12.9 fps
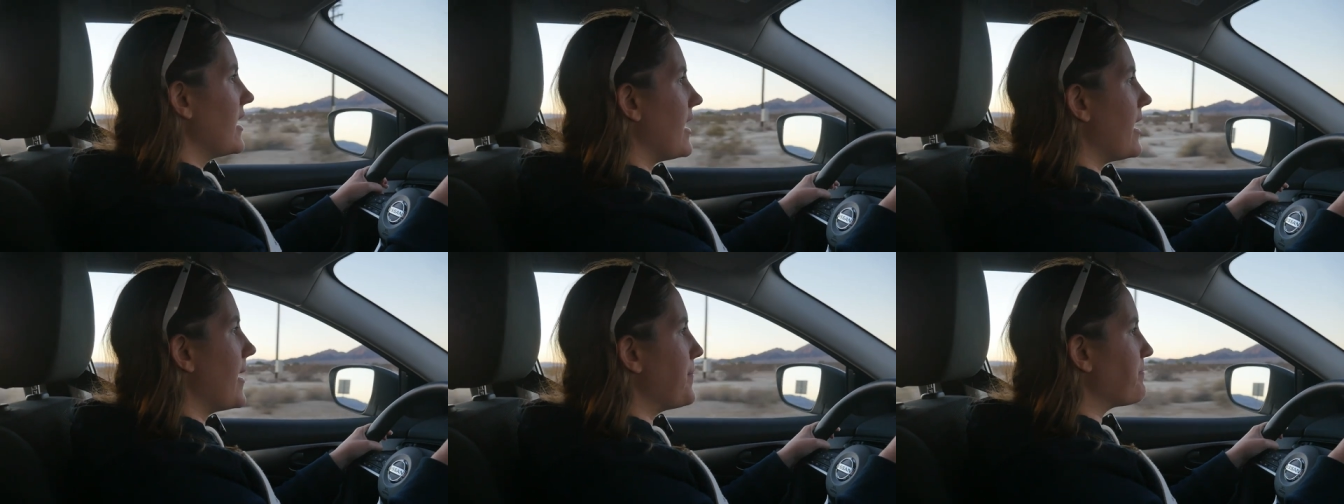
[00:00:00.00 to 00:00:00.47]

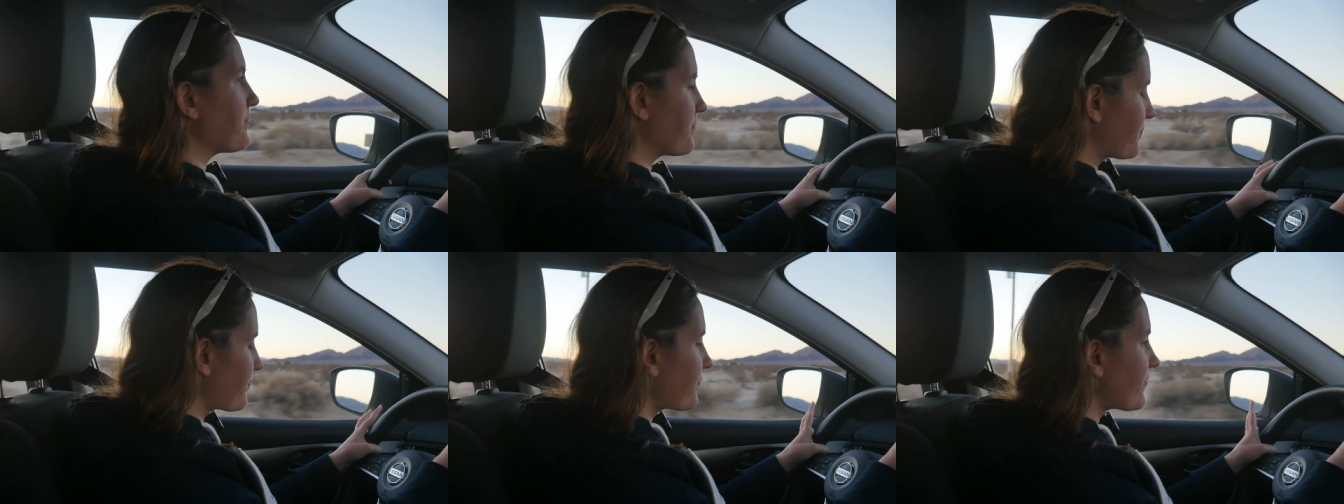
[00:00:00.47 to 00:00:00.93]

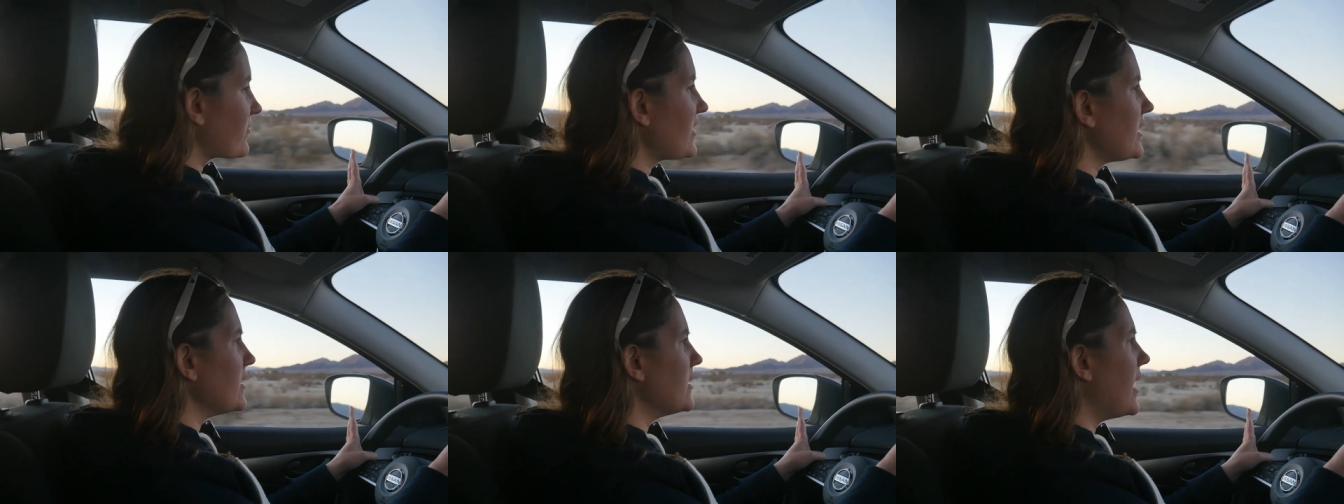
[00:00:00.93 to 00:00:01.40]
Um,
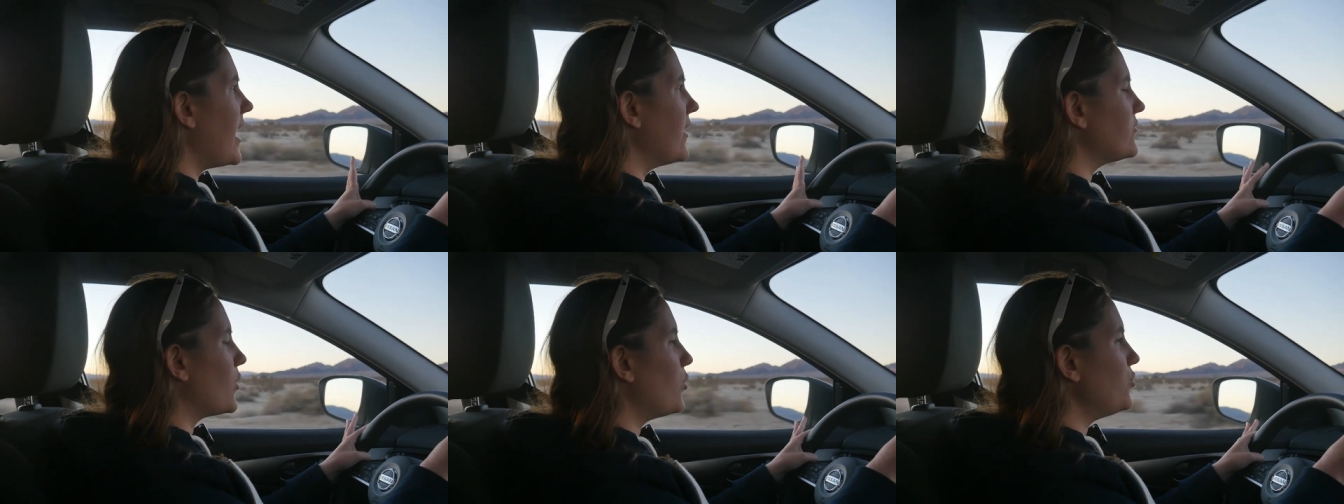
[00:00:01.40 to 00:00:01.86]

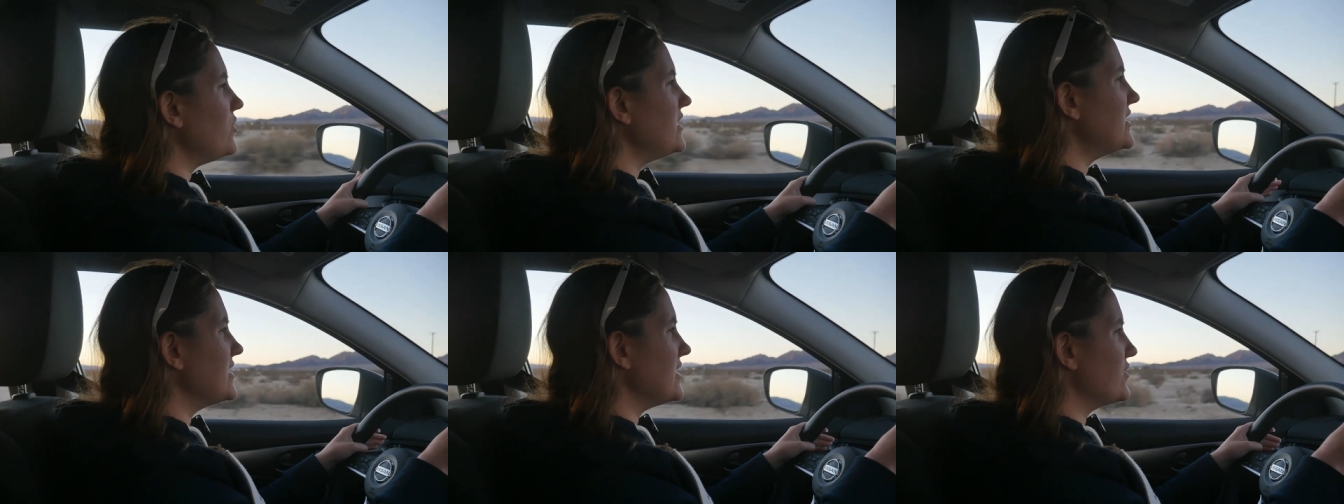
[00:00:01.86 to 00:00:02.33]
I've
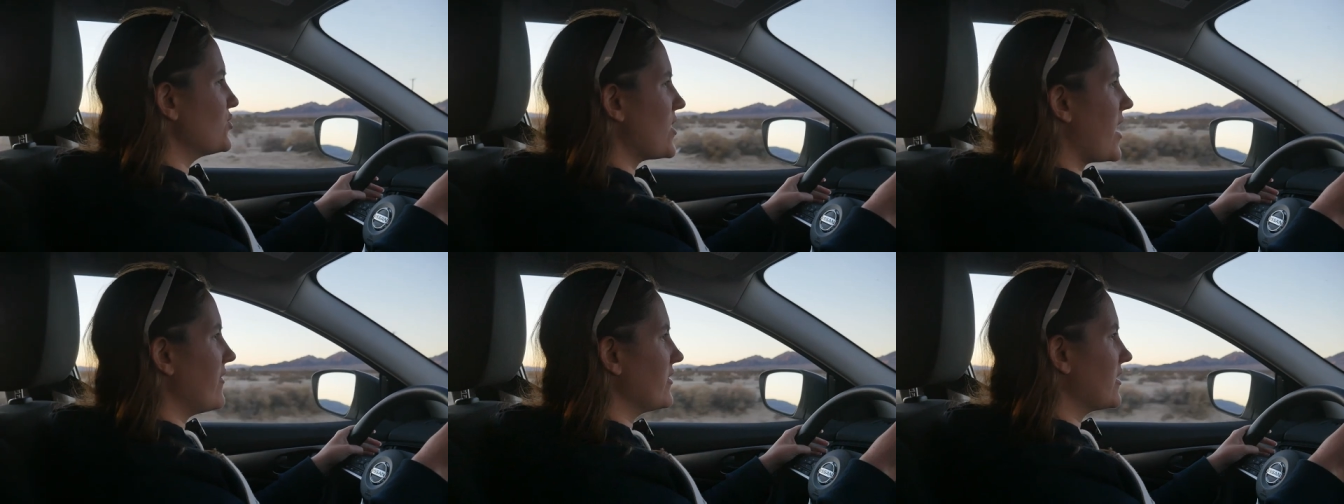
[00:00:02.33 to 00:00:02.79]
only seen
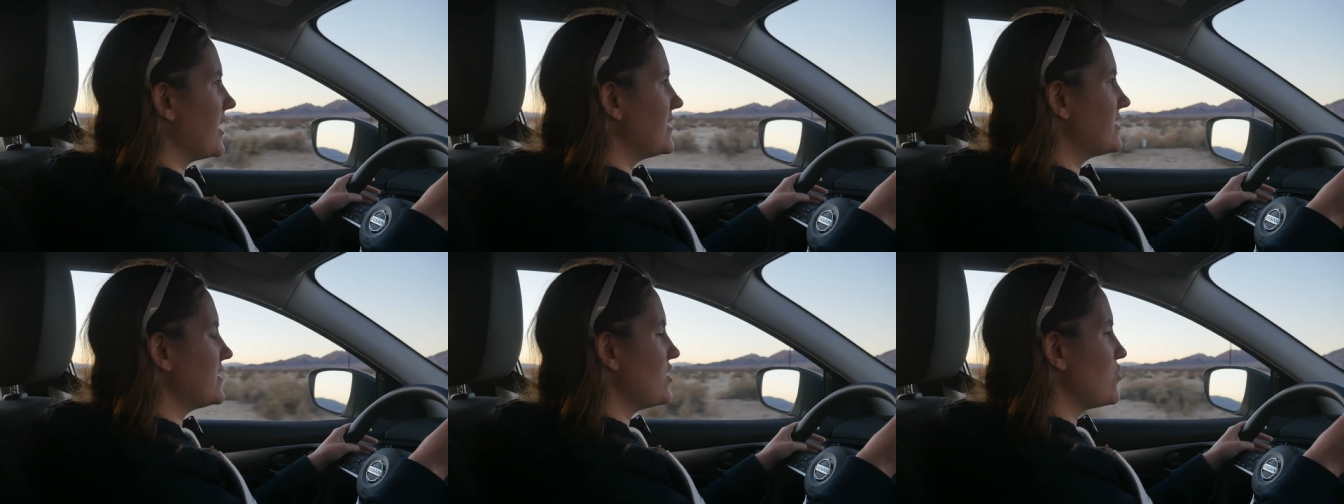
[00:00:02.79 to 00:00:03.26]
traffic
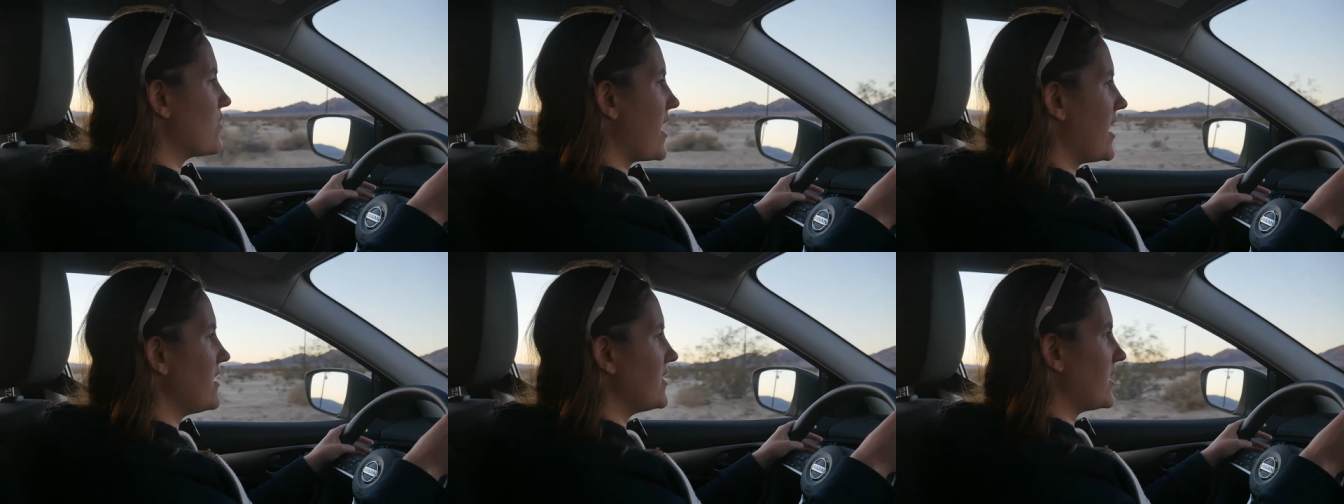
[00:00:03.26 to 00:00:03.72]
lights in the UK